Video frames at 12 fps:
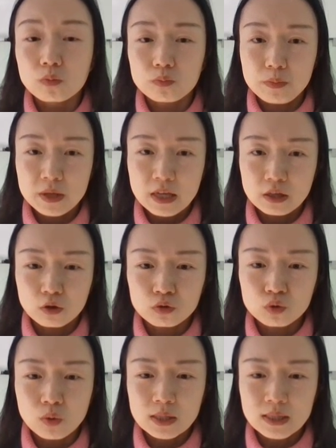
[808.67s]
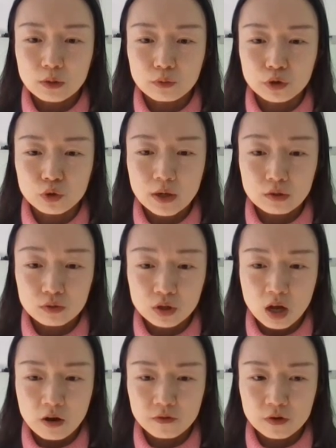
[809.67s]
meaning those ones that we try to
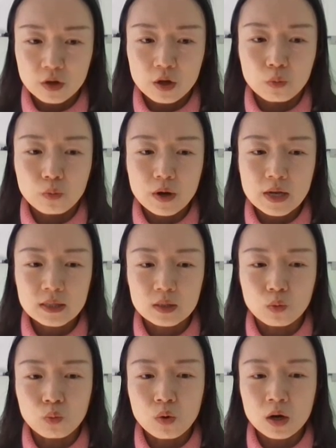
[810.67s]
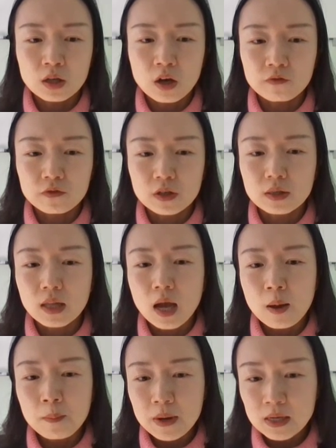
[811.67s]
solve, with one of the
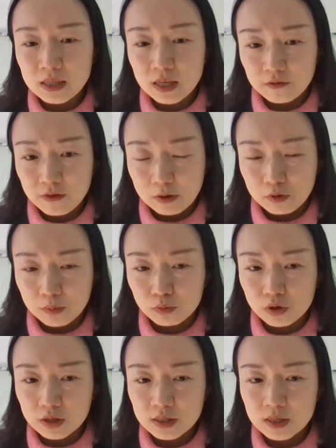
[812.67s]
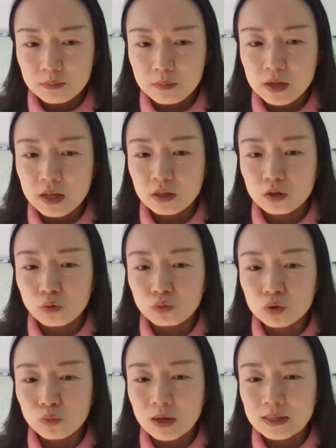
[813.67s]
non-basic variables, meaning
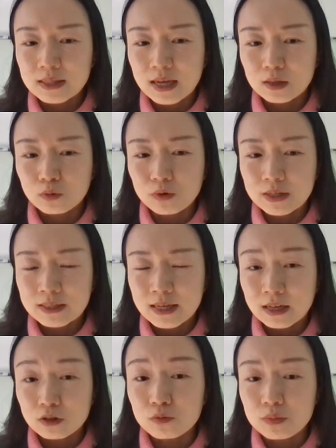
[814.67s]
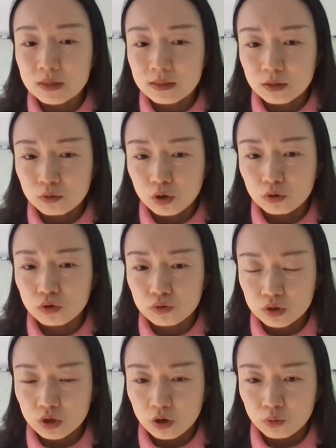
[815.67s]
those ones that we set to be 0 to
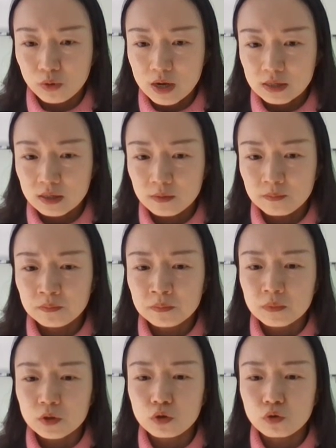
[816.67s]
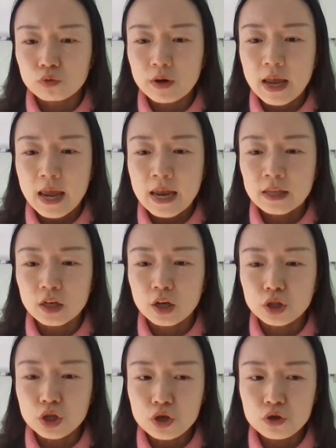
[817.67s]
start with, to create
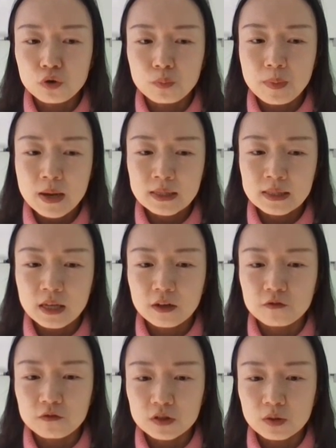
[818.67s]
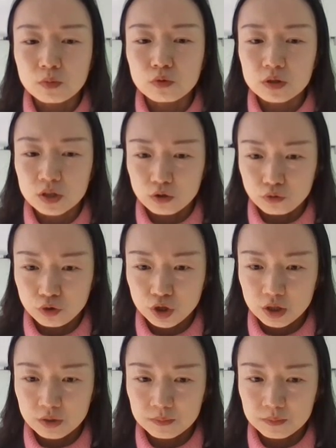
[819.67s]
a new basic feasible solution.